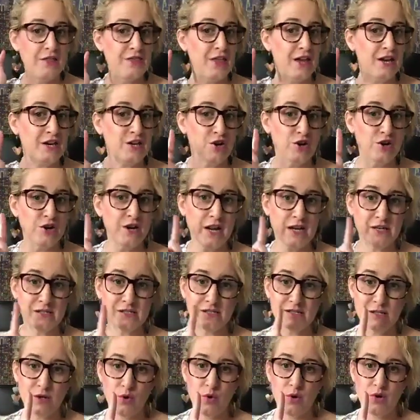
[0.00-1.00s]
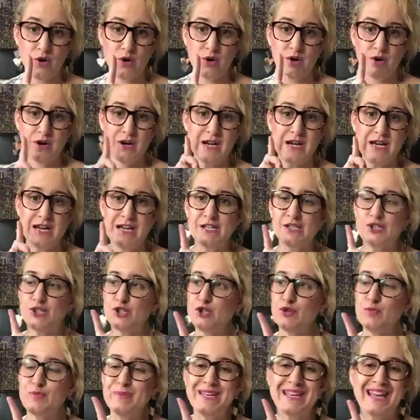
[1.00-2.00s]
then your next order needs
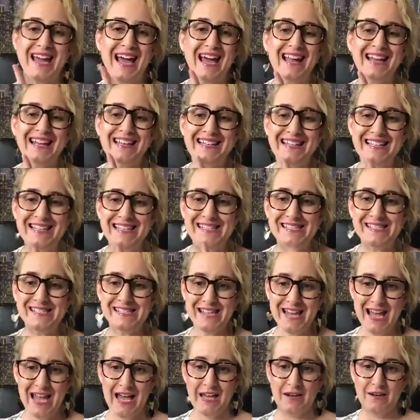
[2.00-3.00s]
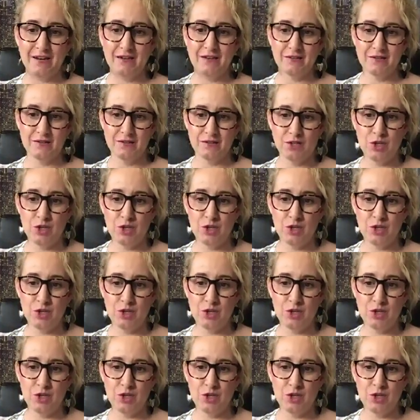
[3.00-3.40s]
to be at least 10.